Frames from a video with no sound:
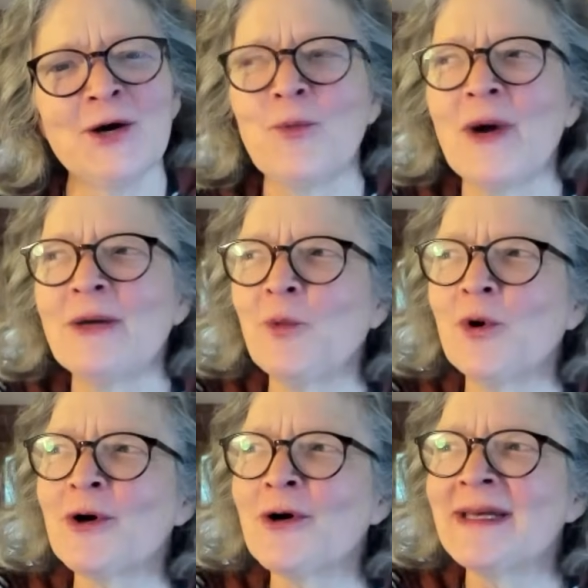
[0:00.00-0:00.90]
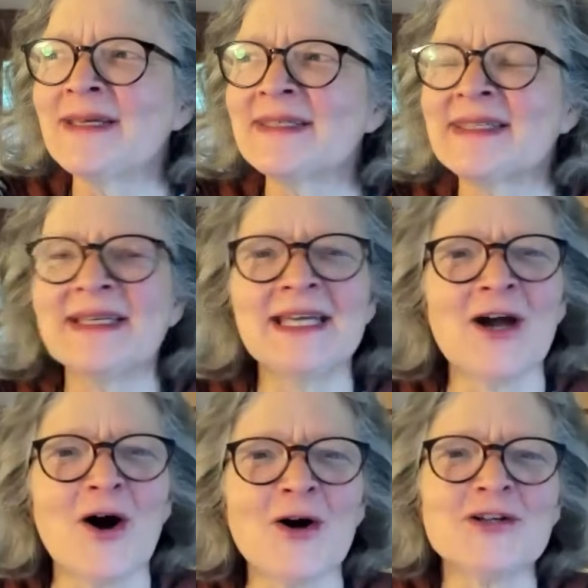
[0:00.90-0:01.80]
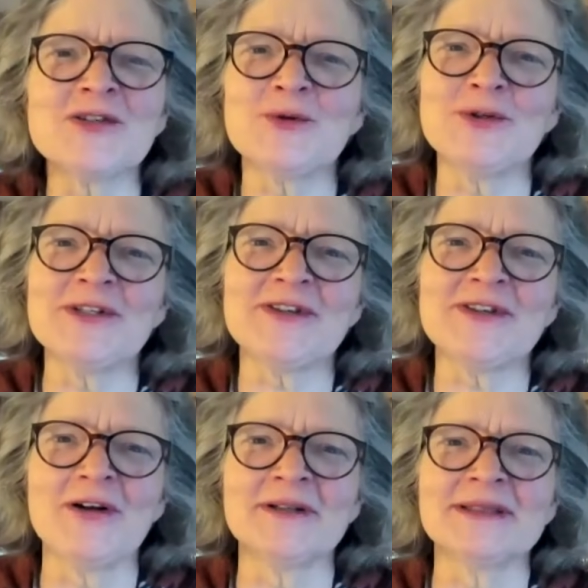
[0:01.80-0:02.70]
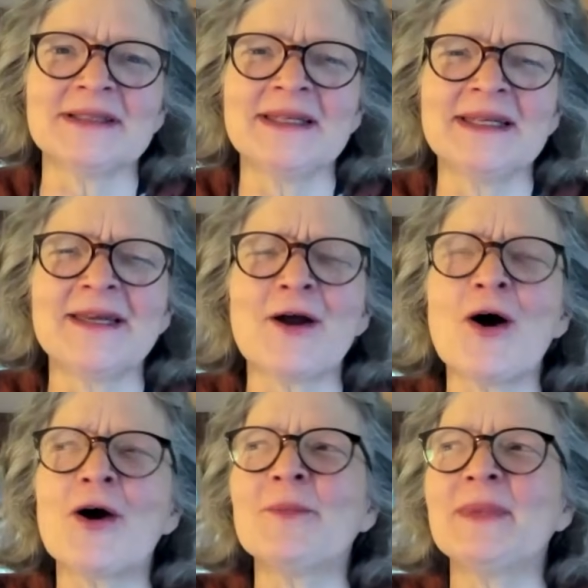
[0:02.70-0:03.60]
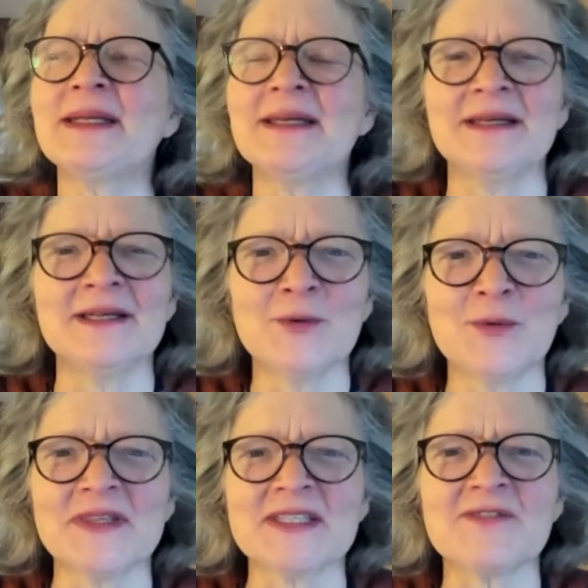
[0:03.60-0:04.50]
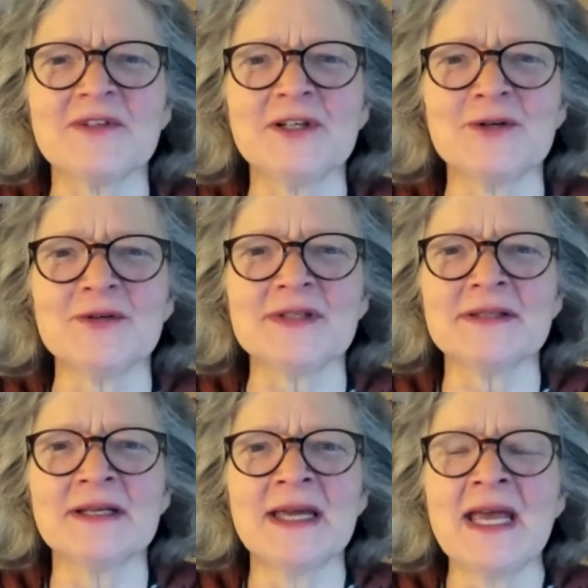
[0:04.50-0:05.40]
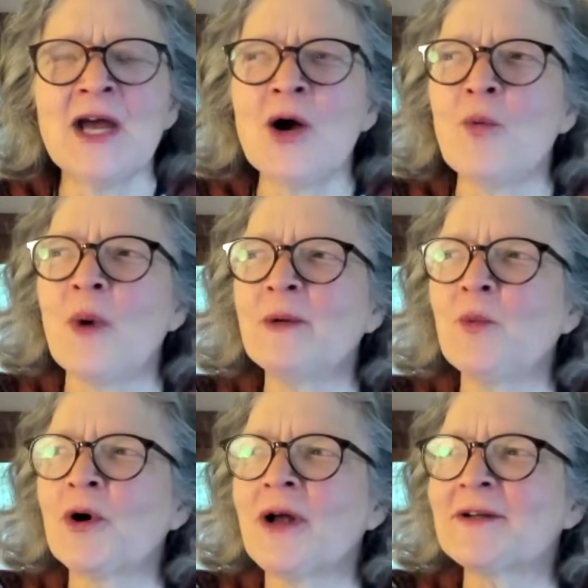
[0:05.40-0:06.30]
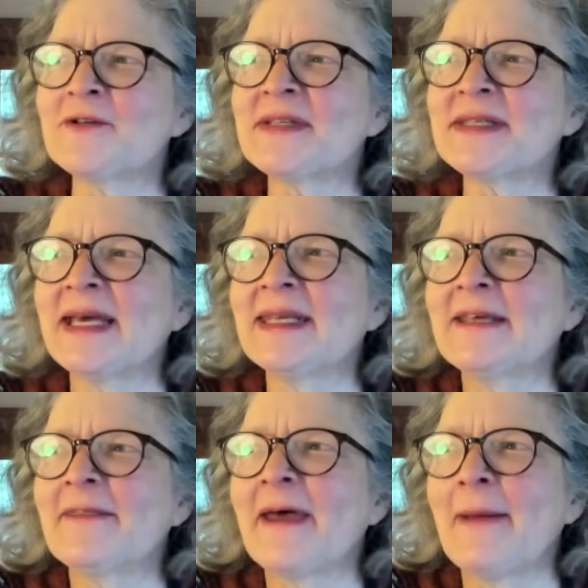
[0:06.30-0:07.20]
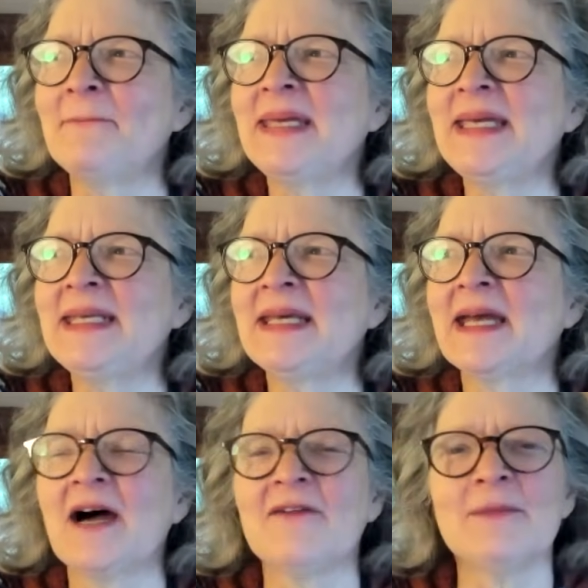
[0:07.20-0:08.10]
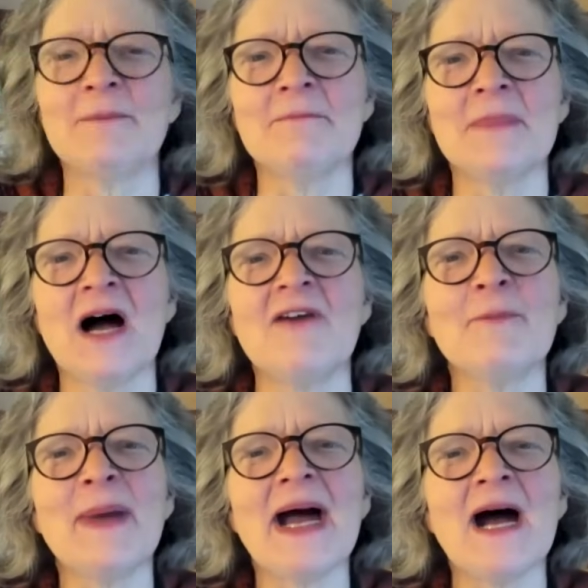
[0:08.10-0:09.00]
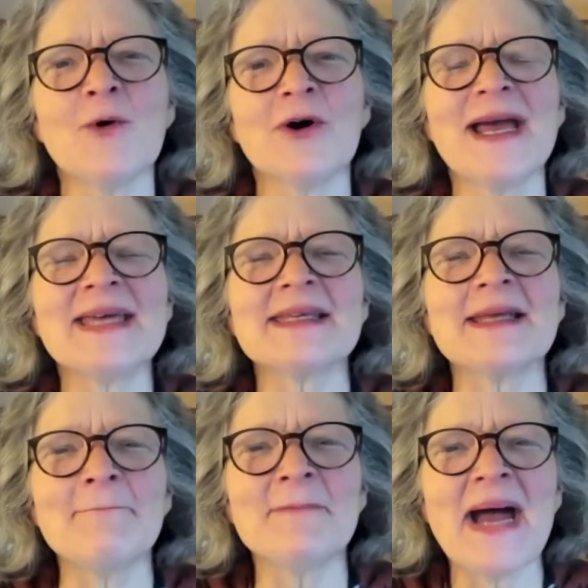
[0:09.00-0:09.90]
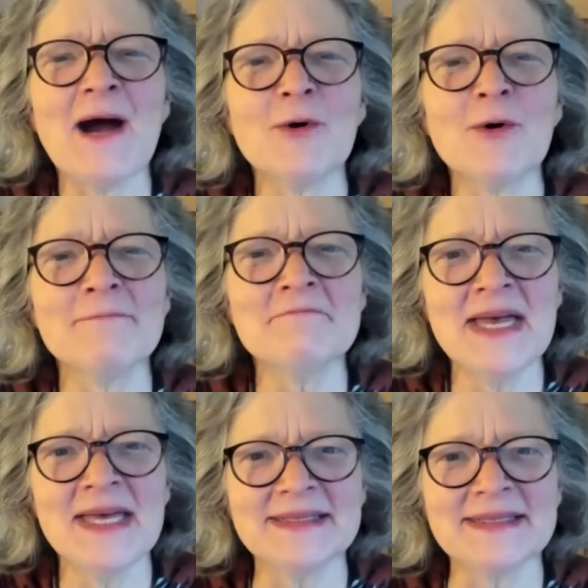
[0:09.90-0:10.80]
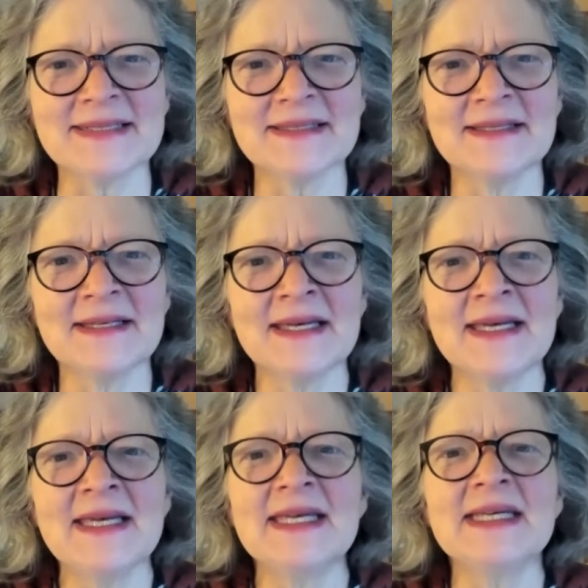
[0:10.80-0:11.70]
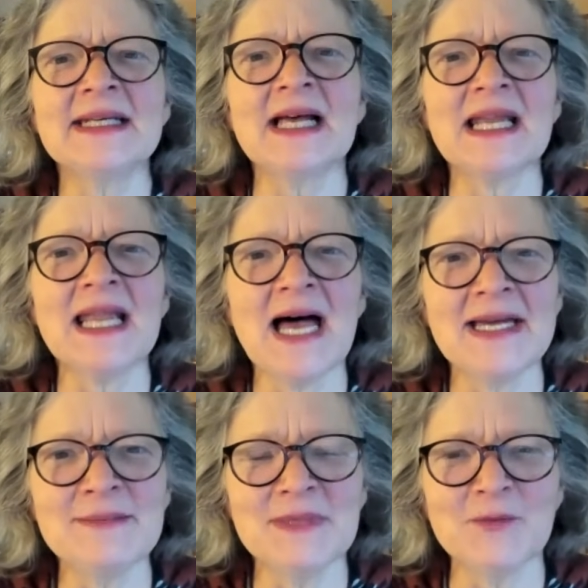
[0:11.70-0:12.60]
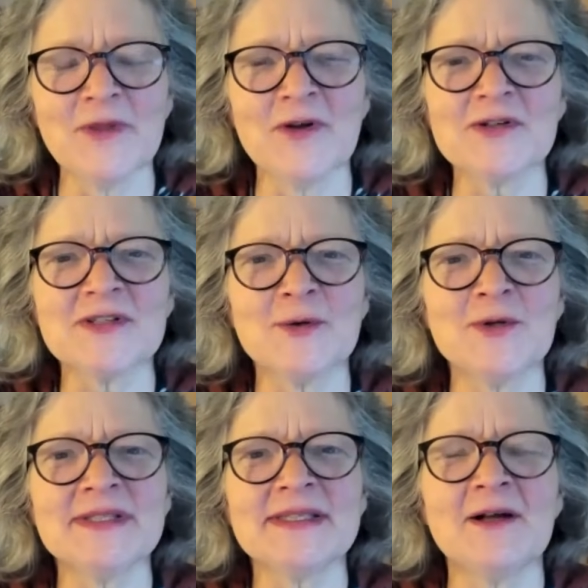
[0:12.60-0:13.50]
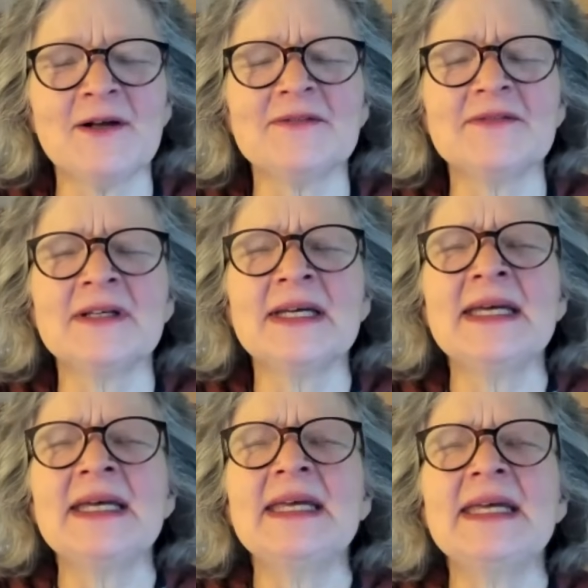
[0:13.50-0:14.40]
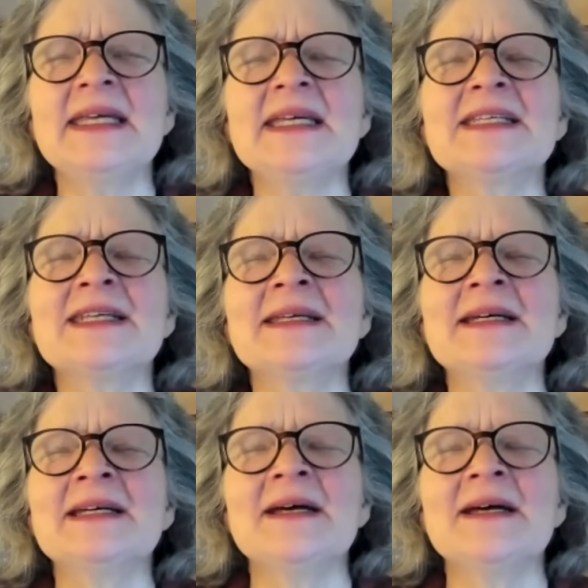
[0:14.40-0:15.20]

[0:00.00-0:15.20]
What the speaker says: when we're singing our soul song in harmony with the spheres, when we're understanding that meaning of power as empowerment in alignment with our soul self, in